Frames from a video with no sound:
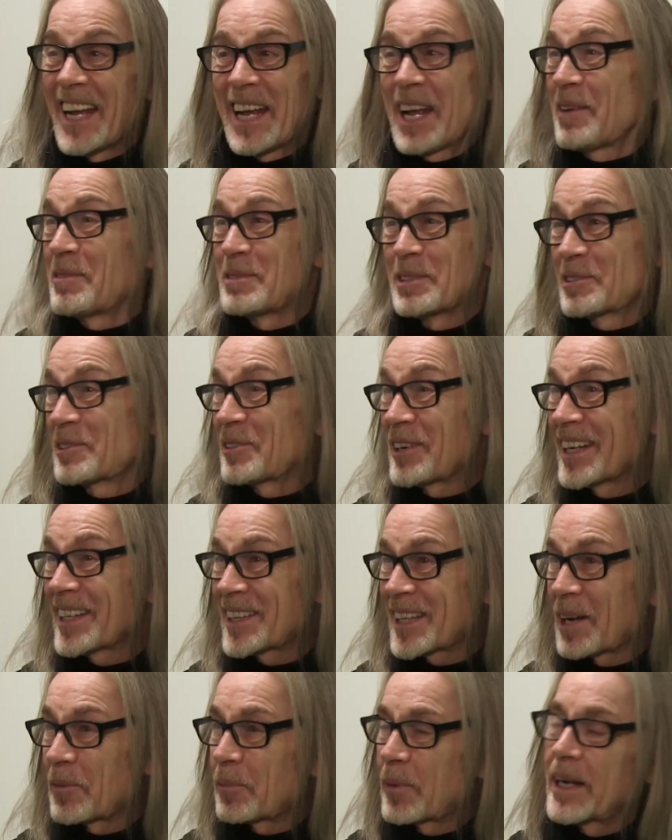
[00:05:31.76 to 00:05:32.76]
He was
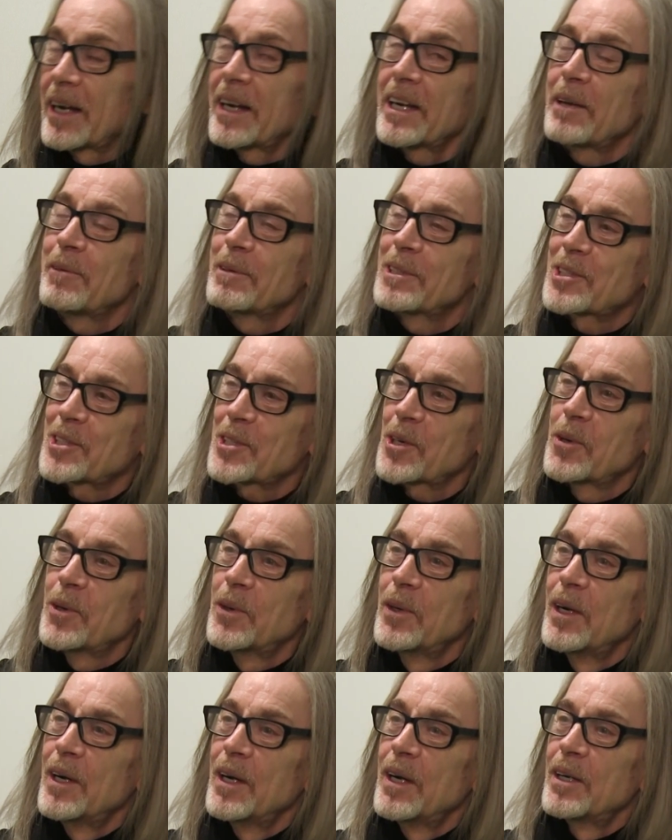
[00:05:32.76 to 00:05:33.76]
great that way, and he was
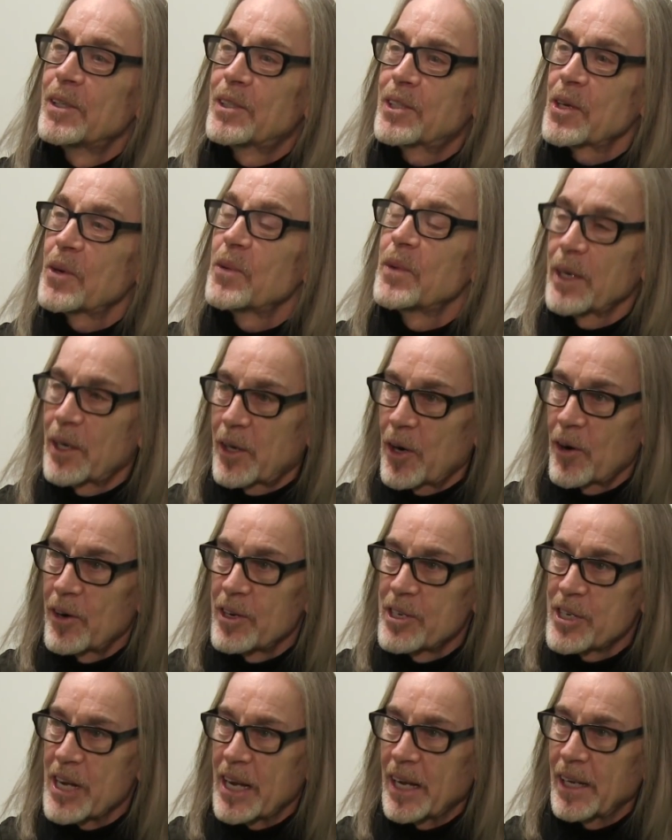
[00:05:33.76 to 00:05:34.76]
so
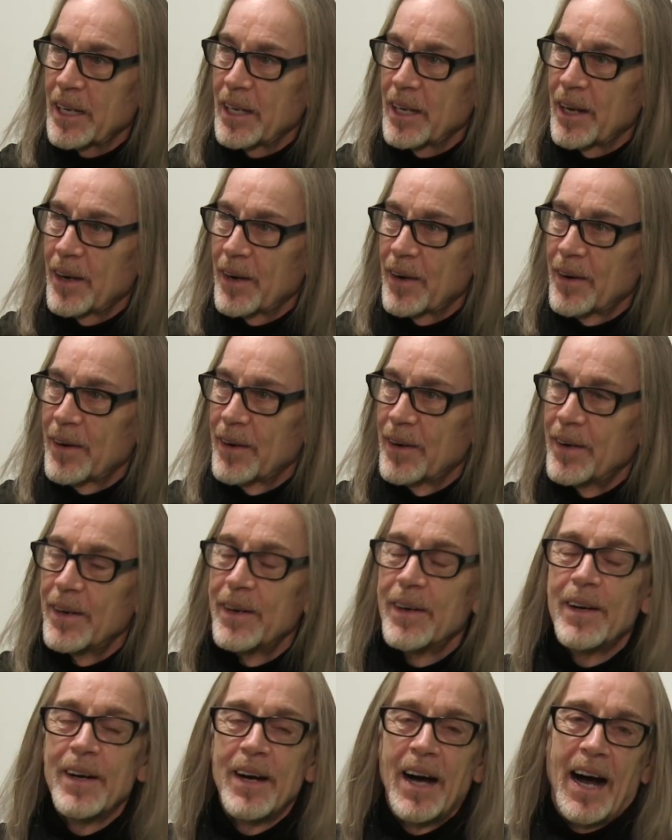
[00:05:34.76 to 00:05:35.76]
encouraging, you know.
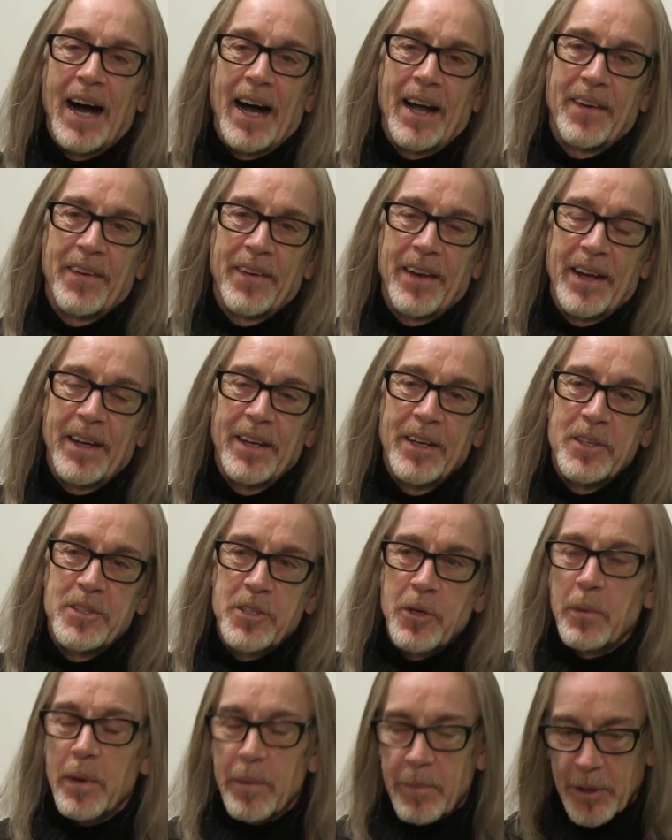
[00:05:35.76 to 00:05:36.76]
And
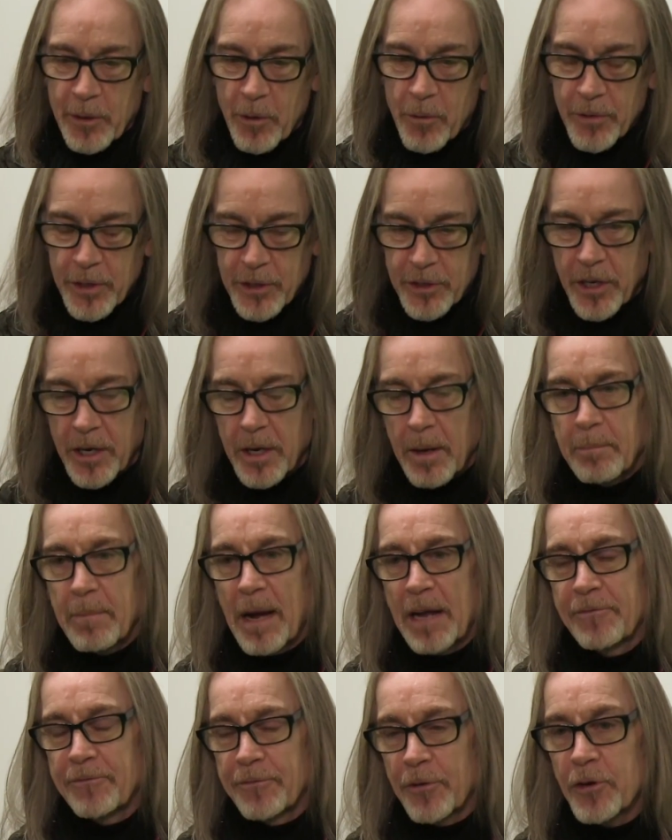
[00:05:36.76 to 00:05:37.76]
so we went over to Johnny, and
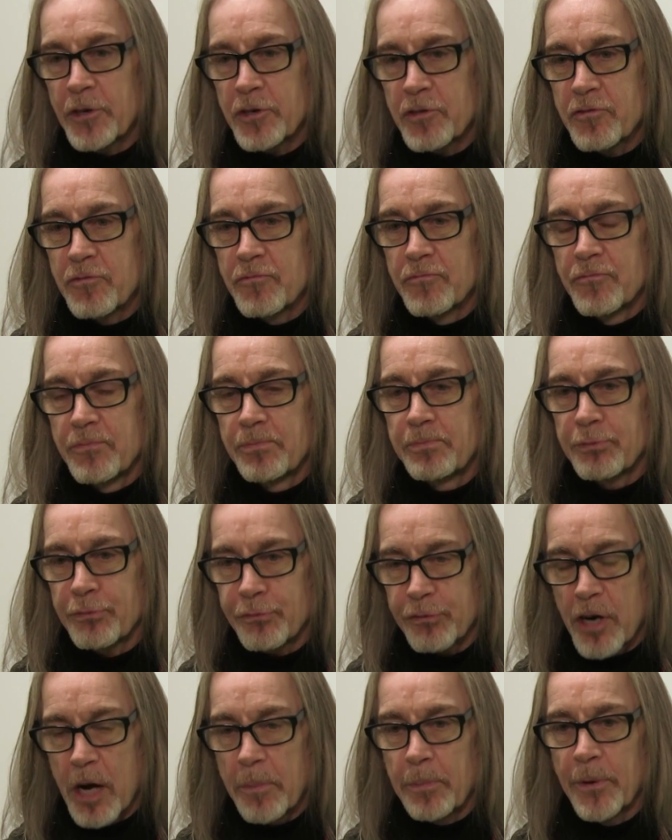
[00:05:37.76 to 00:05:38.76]
my first
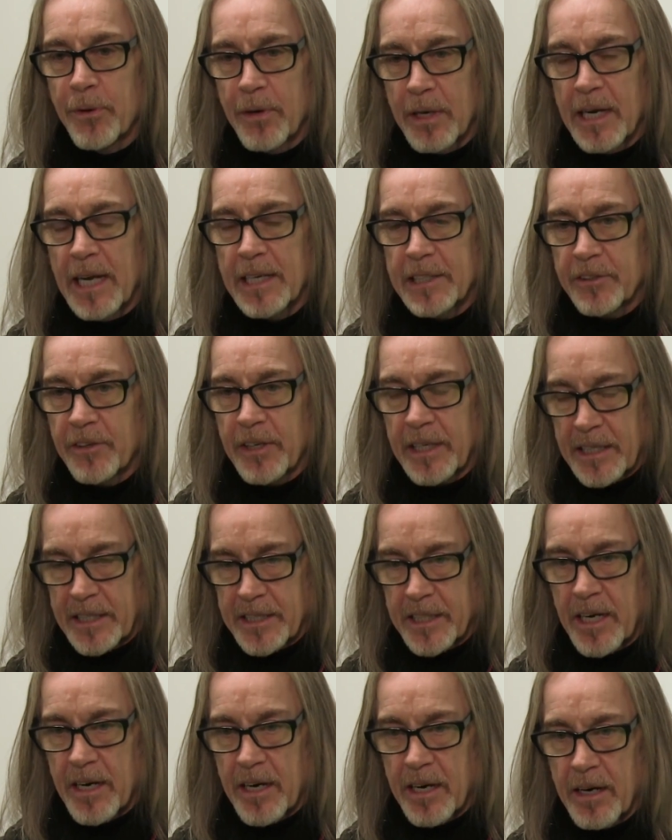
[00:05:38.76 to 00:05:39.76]
proper electric
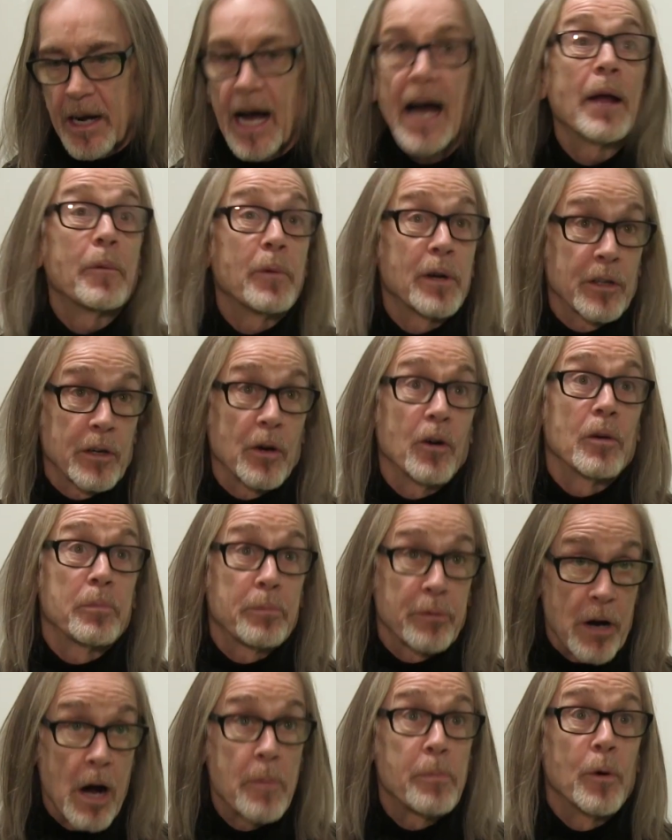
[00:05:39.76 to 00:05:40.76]
guitar, I would call
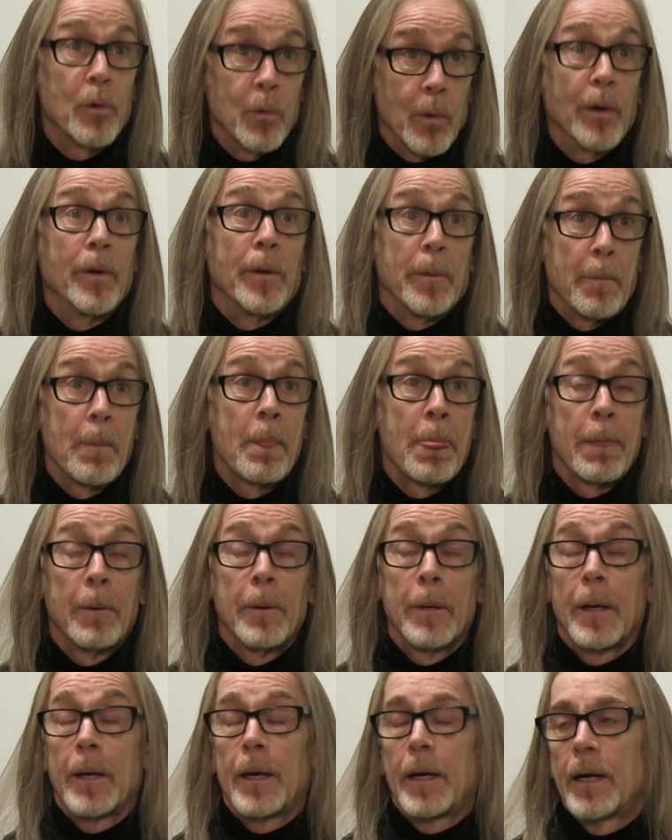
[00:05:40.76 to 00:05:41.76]
proper one,
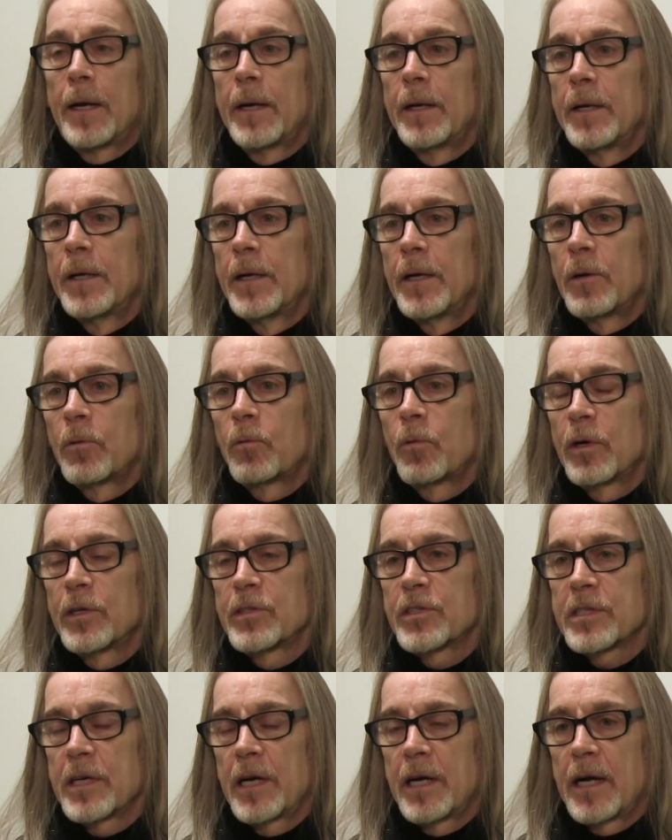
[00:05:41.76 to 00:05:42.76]

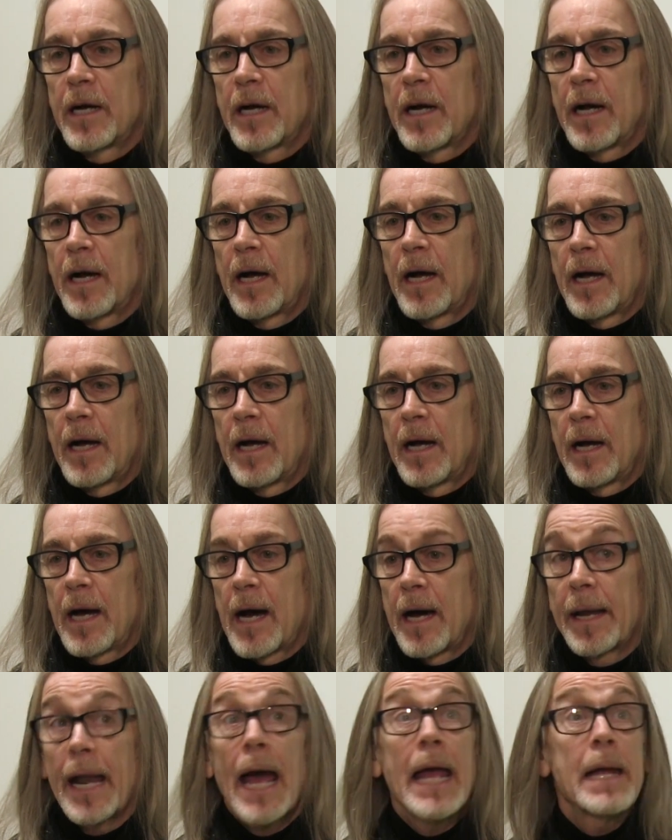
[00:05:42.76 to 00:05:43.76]
was an